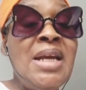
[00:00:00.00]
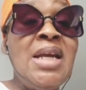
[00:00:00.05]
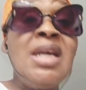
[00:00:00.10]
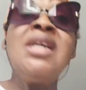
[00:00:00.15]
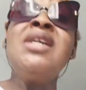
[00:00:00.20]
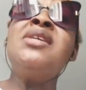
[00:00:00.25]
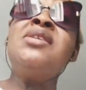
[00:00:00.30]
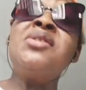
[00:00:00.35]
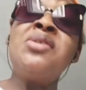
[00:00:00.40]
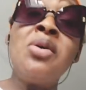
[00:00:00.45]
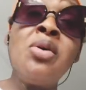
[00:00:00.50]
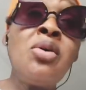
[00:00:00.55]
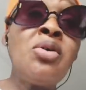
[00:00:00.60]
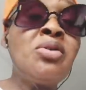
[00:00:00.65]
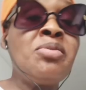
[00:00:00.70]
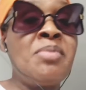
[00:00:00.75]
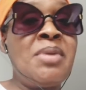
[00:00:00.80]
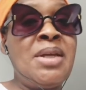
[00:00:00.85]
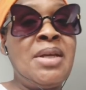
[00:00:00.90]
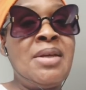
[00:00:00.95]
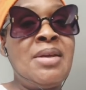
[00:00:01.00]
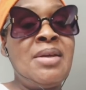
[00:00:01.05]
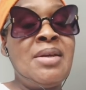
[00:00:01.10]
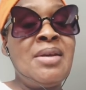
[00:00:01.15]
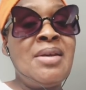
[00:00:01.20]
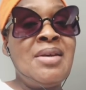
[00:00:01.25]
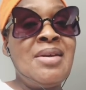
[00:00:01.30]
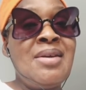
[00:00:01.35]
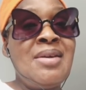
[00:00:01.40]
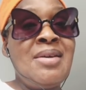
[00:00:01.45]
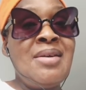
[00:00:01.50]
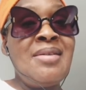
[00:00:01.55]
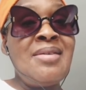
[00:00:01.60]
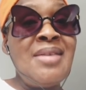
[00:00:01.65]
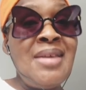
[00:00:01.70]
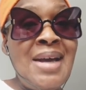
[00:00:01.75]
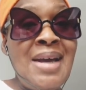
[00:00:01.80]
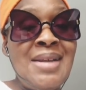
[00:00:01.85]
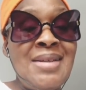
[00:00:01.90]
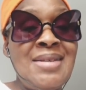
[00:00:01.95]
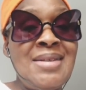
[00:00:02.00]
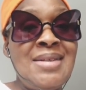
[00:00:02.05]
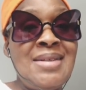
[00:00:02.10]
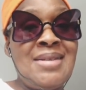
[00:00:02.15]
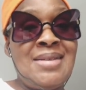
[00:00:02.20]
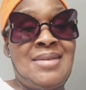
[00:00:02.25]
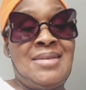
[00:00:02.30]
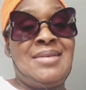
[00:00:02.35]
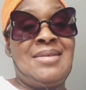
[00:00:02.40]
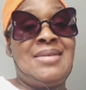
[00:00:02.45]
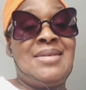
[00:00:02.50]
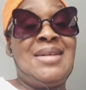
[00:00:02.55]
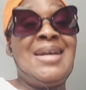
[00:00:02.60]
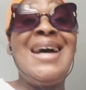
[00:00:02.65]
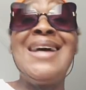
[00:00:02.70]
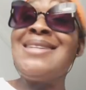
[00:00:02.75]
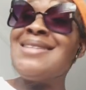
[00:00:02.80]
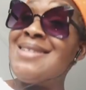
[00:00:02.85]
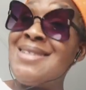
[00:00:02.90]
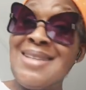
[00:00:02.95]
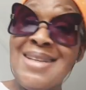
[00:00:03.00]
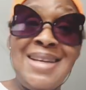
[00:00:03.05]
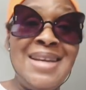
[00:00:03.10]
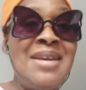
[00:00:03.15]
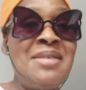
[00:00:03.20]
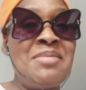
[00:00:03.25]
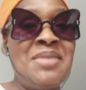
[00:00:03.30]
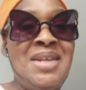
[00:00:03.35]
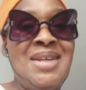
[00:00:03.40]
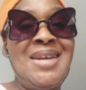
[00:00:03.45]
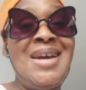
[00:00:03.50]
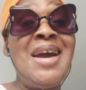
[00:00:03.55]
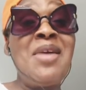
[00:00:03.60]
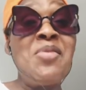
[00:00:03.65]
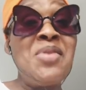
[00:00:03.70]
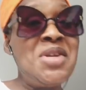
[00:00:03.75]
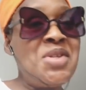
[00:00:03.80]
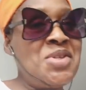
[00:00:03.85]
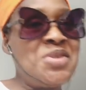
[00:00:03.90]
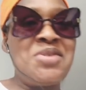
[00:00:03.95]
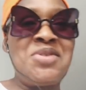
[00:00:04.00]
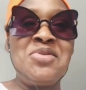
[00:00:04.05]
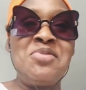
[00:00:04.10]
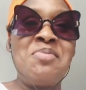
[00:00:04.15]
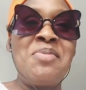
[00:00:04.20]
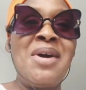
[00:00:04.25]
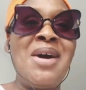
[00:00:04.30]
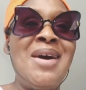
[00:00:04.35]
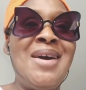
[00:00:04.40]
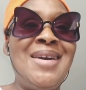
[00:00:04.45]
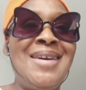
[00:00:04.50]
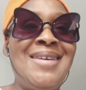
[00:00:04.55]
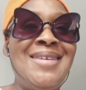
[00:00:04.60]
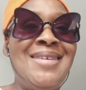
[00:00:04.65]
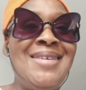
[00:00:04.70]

He told me that, Auntie Kemi, I went to Dubai.